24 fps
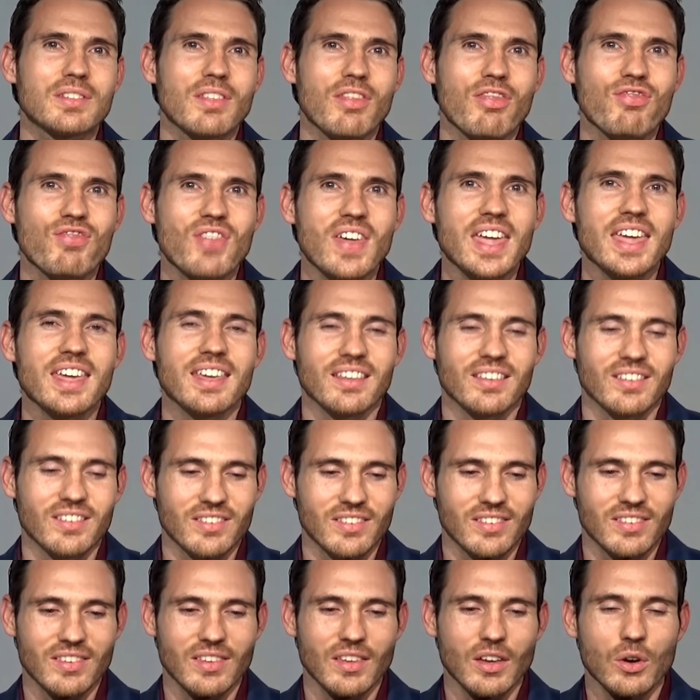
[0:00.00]

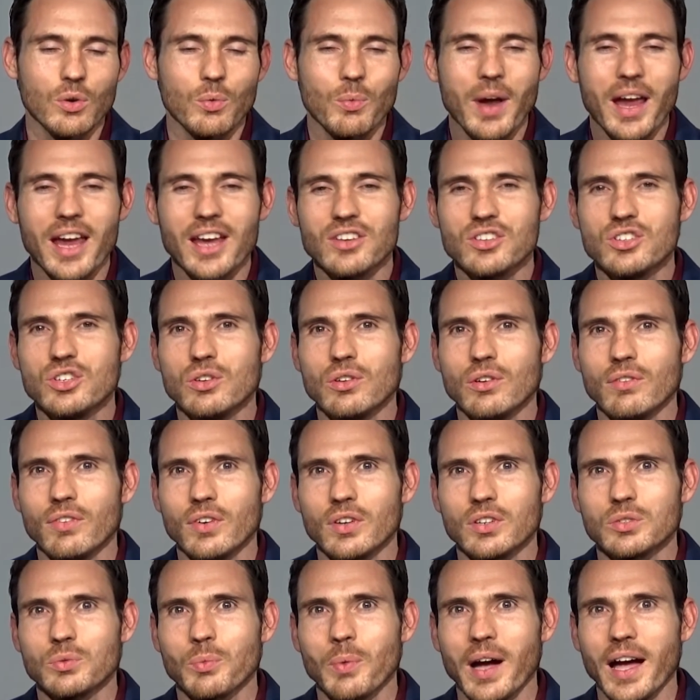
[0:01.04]
things arranged
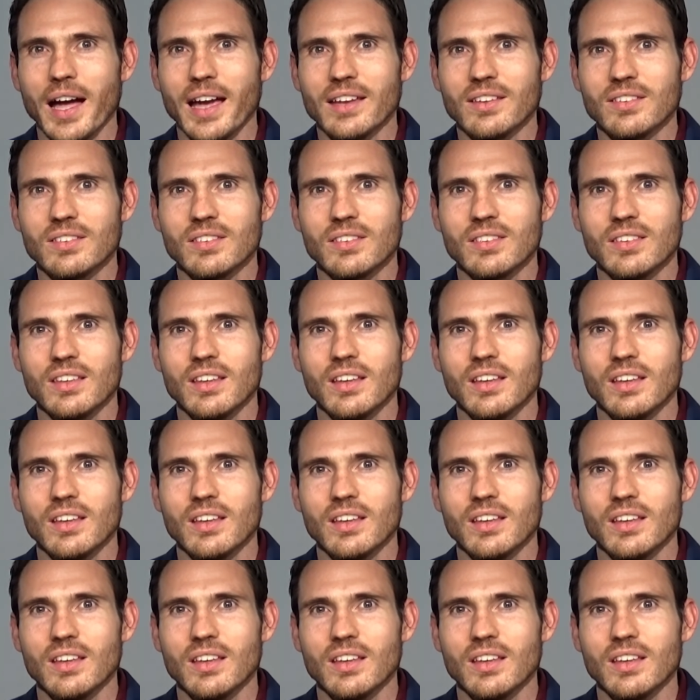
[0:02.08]
universe-wise?